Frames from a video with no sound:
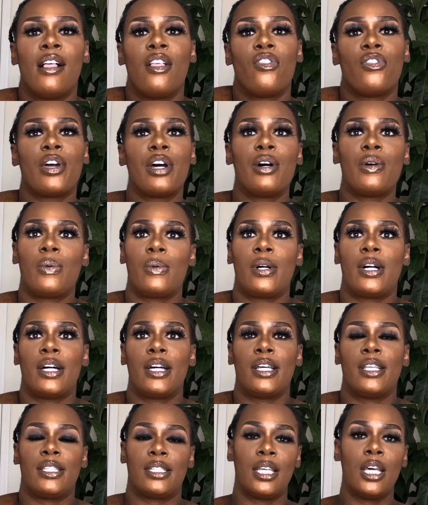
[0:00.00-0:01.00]
There
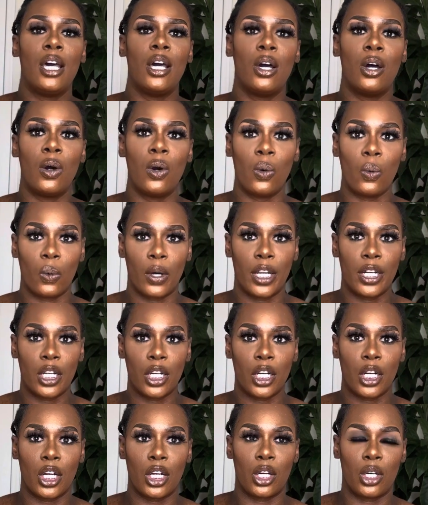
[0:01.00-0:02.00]
was one
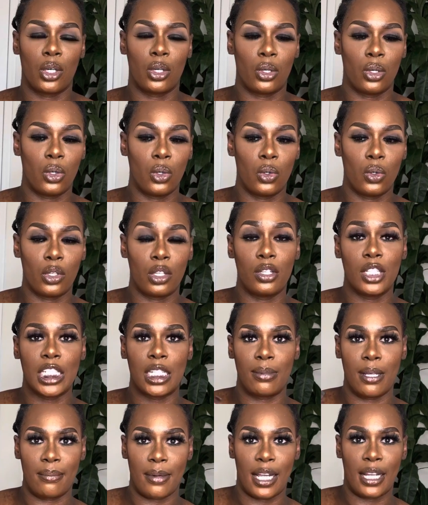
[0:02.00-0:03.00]
girl who used to
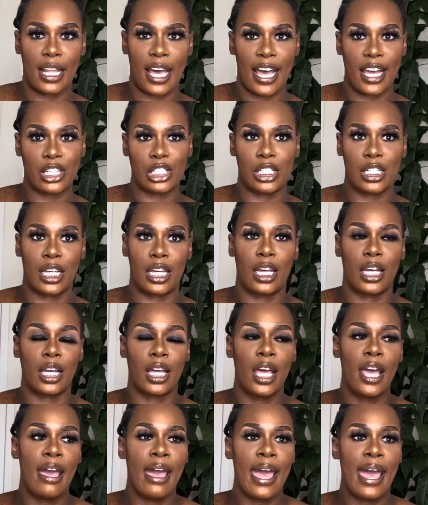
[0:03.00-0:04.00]
be my lash tech,
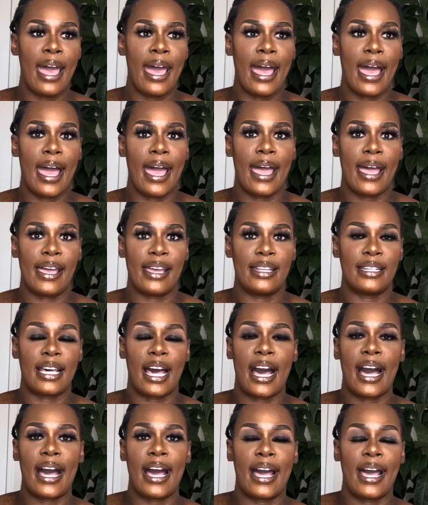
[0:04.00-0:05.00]
and
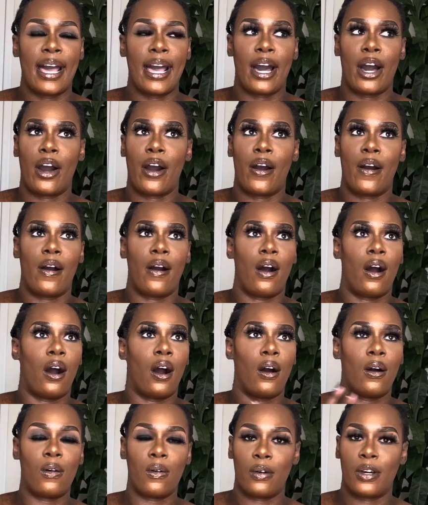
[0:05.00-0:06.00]
I
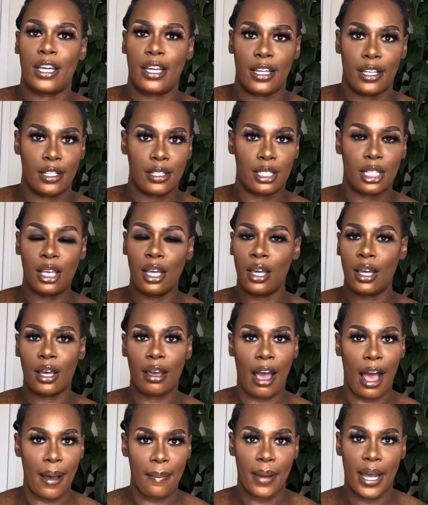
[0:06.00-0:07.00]
always
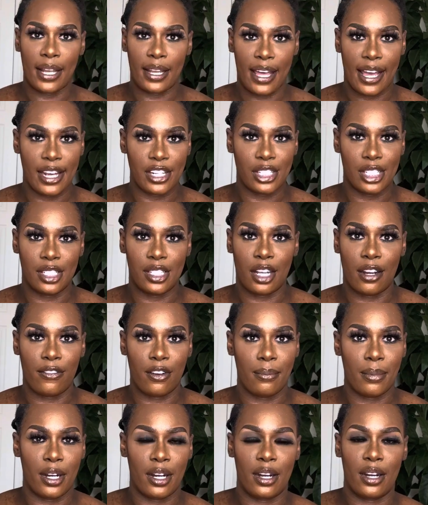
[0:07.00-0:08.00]
got my lashes done
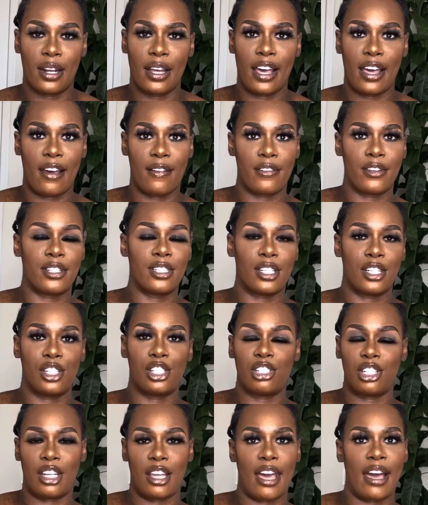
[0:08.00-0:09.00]
from her ever since
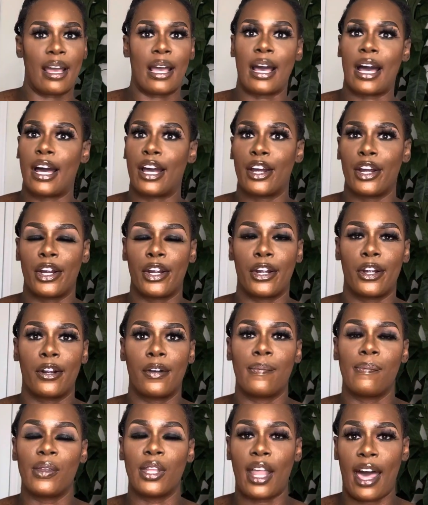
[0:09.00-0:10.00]
she had got
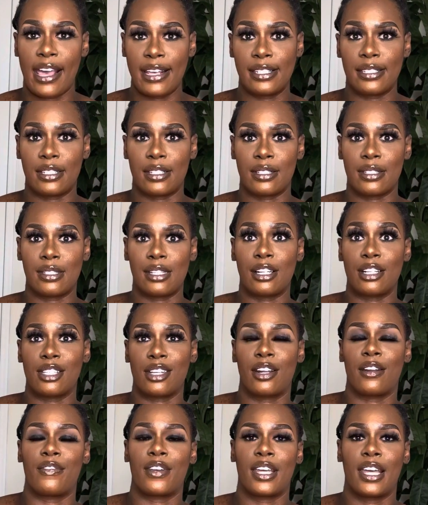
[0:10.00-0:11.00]
her license, her
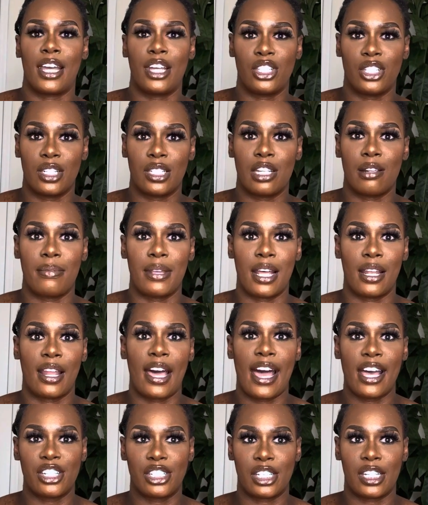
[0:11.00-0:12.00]
certification to be a
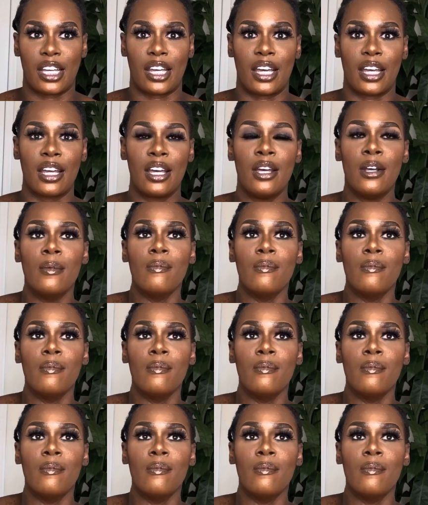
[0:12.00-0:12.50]
lash tech.